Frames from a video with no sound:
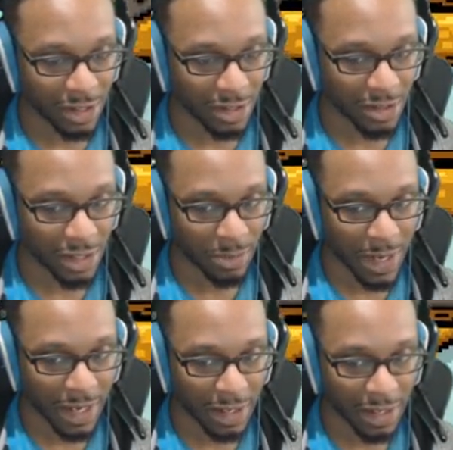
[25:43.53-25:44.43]
Good
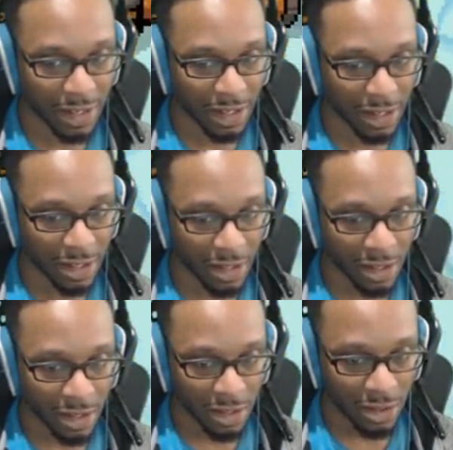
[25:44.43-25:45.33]
thematic
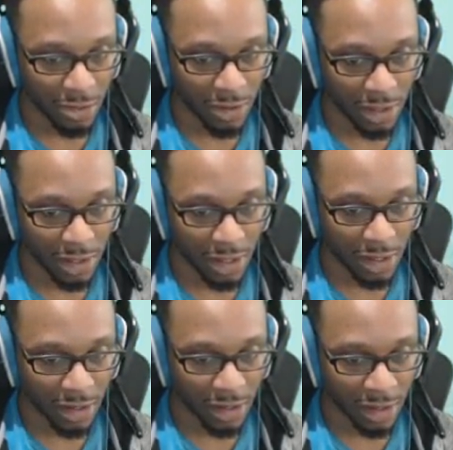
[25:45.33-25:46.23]
unity there.